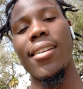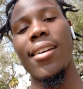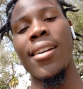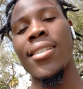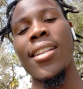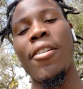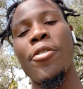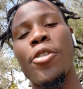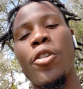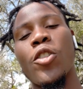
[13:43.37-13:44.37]
it is
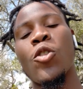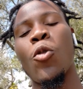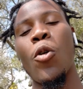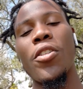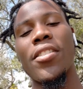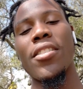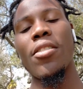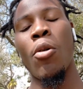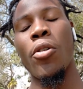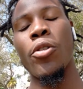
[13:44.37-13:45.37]
never your choice
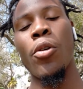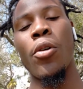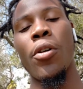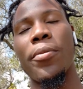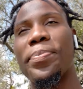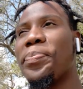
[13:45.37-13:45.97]
or your